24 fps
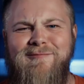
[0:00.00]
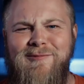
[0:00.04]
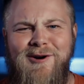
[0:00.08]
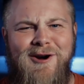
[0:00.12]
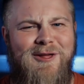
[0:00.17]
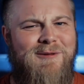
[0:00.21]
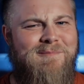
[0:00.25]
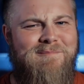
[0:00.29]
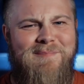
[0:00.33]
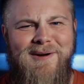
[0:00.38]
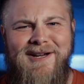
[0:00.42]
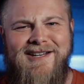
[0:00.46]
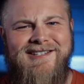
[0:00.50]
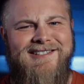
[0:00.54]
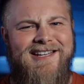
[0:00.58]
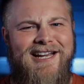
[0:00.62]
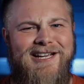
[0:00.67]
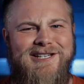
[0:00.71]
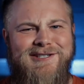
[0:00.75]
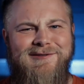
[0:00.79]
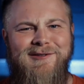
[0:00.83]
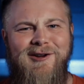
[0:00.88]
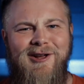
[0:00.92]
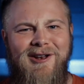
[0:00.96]
One of the biggest
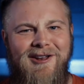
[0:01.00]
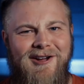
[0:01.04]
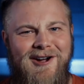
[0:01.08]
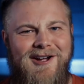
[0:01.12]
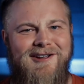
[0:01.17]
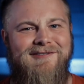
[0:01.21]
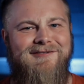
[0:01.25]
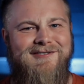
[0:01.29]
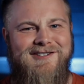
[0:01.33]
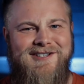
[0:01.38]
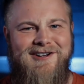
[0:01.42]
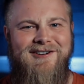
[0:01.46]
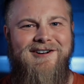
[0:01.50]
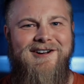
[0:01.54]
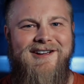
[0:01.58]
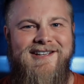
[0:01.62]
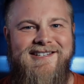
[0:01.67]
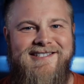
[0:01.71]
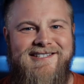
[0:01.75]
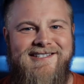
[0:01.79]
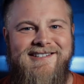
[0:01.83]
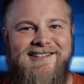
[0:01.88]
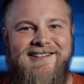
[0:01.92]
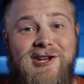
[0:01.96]
days of your lives,
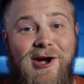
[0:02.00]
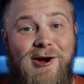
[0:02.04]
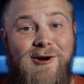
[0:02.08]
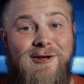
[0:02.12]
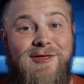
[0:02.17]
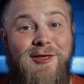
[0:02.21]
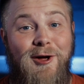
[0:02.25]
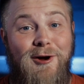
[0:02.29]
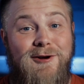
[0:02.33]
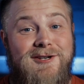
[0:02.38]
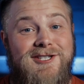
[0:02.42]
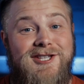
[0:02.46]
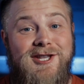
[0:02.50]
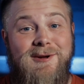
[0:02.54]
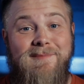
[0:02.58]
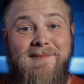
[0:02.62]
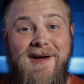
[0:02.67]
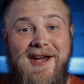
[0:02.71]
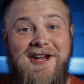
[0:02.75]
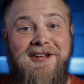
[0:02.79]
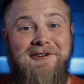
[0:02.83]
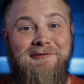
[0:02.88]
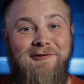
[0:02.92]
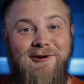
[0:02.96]
guys. So those are the
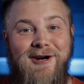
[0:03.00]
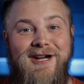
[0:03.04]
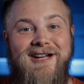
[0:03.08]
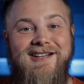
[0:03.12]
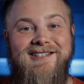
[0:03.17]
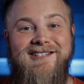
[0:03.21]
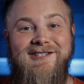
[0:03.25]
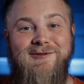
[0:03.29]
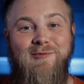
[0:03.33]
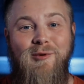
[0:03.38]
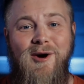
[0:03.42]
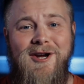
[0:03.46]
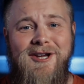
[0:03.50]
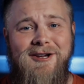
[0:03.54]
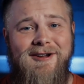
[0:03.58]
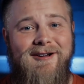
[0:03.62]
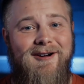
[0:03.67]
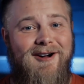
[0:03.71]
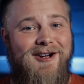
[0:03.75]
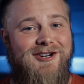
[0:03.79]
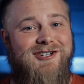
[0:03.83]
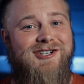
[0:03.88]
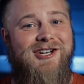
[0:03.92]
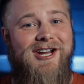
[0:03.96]
main reasons why you
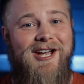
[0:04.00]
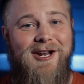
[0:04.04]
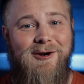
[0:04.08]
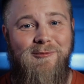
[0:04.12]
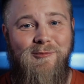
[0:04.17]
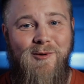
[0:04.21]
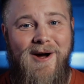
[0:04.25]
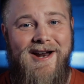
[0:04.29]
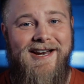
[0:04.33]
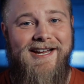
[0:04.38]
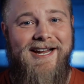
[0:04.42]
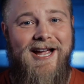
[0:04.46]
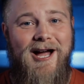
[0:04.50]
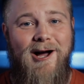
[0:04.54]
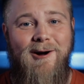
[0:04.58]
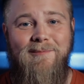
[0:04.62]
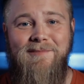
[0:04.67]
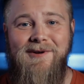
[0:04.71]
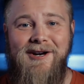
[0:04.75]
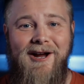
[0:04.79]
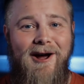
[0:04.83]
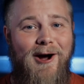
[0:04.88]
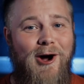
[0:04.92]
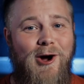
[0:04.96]
guys should get a wedding
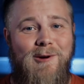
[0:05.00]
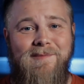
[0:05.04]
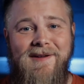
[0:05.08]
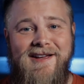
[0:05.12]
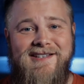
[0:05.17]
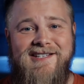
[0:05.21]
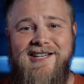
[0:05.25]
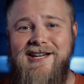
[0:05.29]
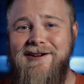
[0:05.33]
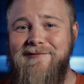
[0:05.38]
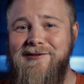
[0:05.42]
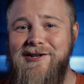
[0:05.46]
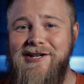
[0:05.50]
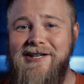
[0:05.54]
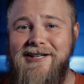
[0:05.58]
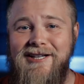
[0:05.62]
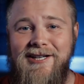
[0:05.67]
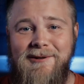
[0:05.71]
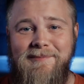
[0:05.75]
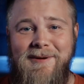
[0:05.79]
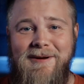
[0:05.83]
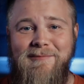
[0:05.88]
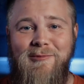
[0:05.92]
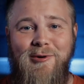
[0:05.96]
album and I hope that's given you a
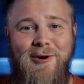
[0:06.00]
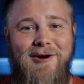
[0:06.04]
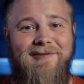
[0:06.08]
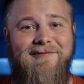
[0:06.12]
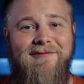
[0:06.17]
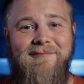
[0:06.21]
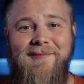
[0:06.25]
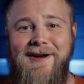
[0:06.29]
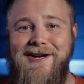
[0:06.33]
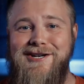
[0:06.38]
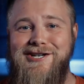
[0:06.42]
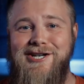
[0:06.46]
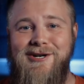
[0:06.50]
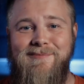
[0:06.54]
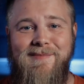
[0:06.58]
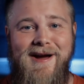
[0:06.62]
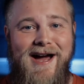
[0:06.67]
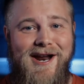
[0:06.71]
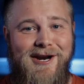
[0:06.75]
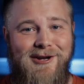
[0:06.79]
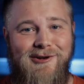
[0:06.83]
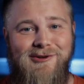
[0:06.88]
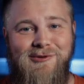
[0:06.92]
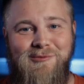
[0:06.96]
little bit more information
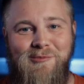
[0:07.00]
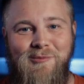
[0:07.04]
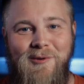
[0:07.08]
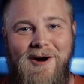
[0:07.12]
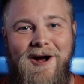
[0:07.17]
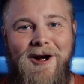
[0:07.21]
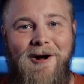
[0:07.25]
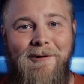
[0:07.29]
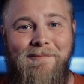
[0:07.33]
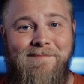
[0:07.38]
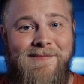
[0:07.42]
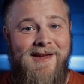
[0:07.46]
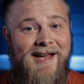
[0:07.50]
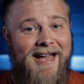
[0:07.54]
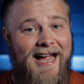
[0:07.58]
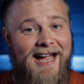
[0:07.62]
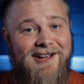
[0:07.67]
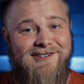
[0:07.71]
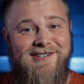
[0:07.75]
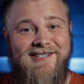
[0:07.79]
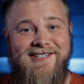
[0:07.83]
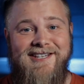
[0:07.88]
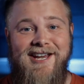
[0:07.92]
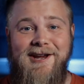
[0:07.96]
about it as well.
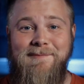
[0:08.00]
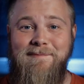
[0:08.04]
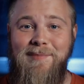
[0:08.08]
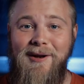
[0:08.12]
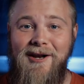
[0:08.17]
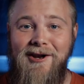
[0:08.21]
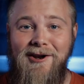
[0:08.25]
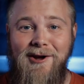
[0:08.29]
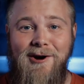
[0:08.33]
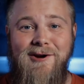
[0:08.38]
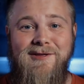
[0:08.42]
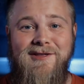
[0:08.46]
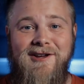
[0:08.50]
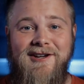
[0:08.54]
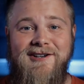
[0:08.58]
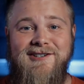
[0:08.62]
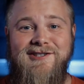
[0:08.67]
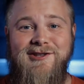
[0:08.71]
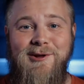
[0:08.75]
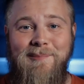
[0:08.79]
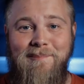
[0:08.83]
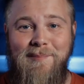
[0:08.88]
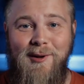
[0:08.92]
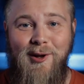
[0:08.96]
As I say, below
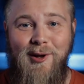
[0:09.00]
there's the